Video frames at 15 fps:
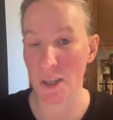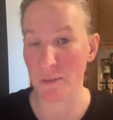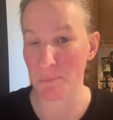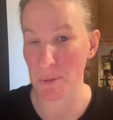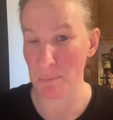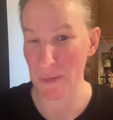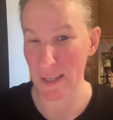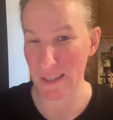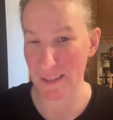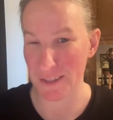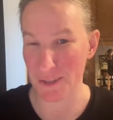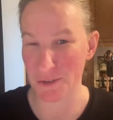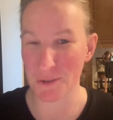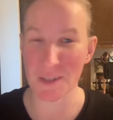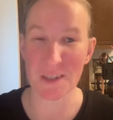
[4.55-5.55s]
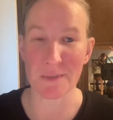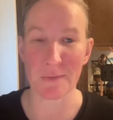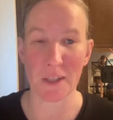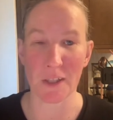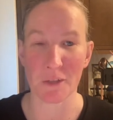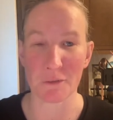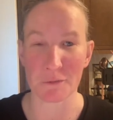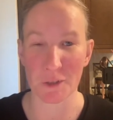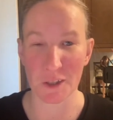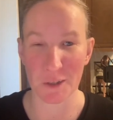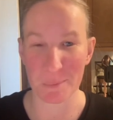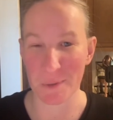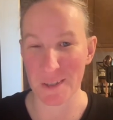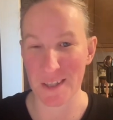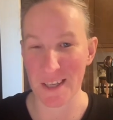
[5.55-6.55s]
I've been meaning to do this video for a
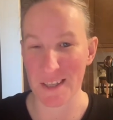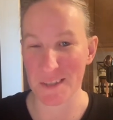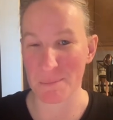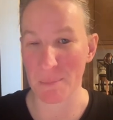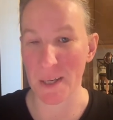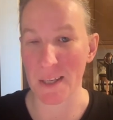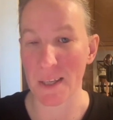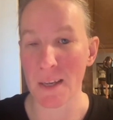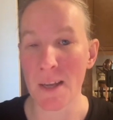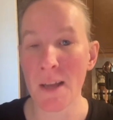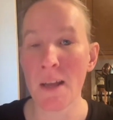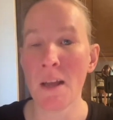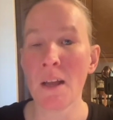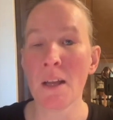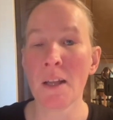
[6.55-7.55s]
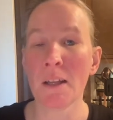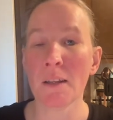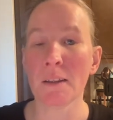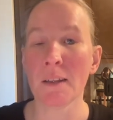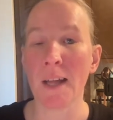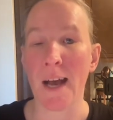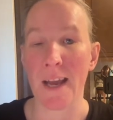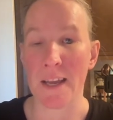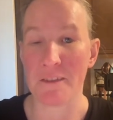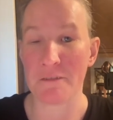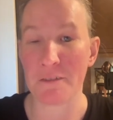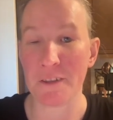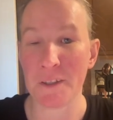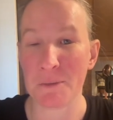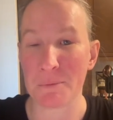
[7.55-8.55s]
couple days, but
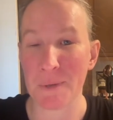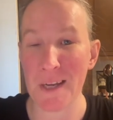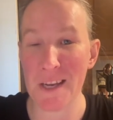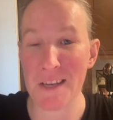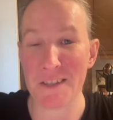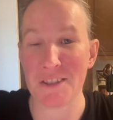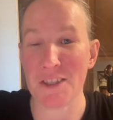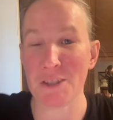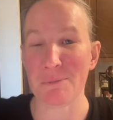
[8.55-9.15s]
life, right?